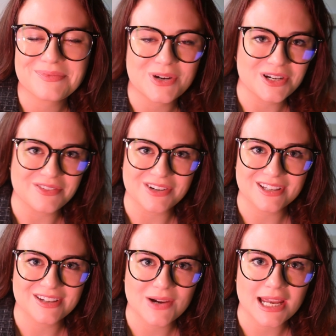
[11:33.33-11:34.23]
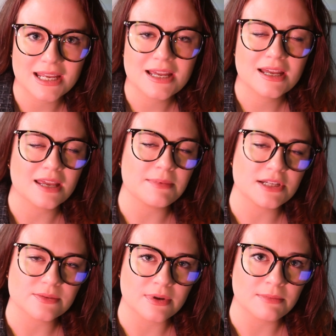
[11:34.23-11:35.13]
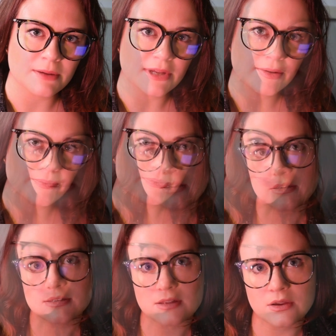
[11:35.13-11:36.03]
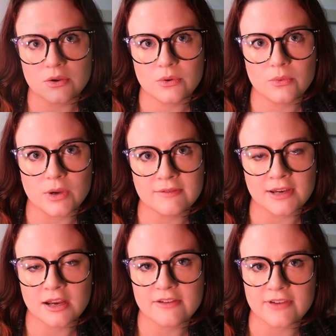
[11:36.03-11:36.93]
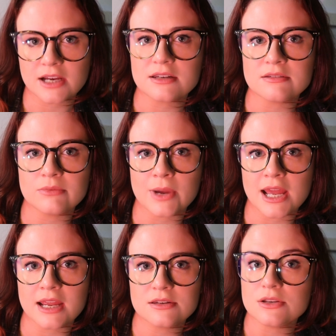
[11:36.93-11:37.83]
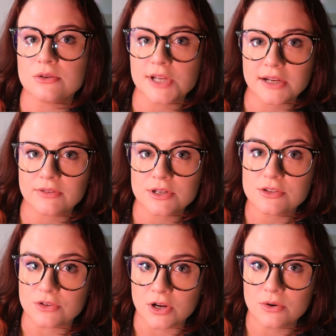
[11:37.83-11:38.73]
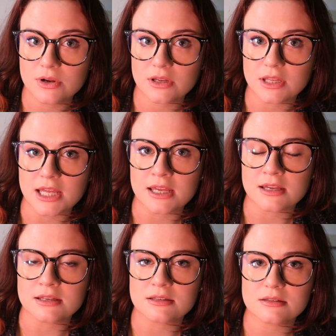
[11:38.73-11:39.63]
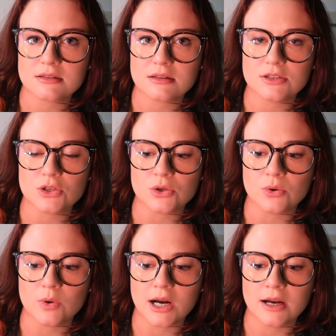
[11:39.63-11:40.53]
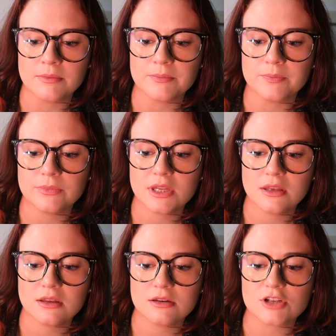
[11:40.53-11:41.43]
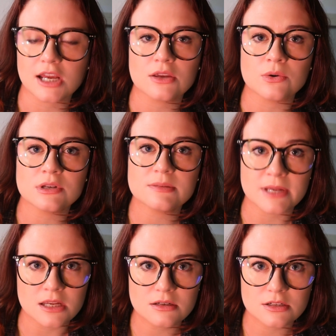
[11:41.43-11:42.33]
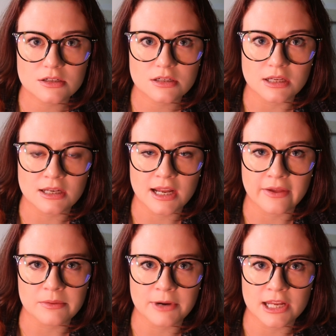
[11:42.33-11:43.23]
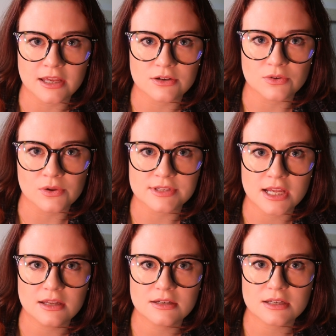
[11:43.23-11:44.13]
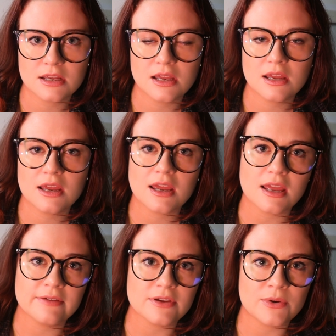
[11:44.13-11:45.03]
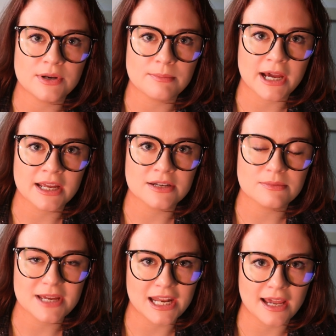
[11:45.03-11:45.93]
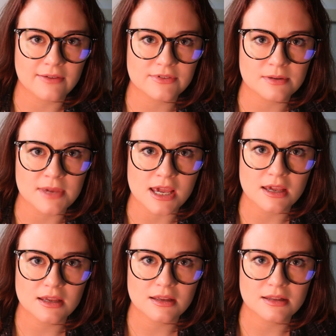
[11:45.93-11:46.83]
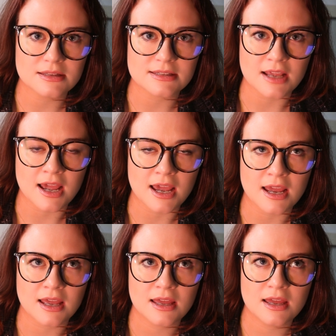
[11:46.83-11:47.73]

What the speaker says: Wonderful, okay. Give me just one moment. So, one very effective way to check for a stroke is to check your speech and how the brain controls it. If you wouldn't mind repeating after me and say,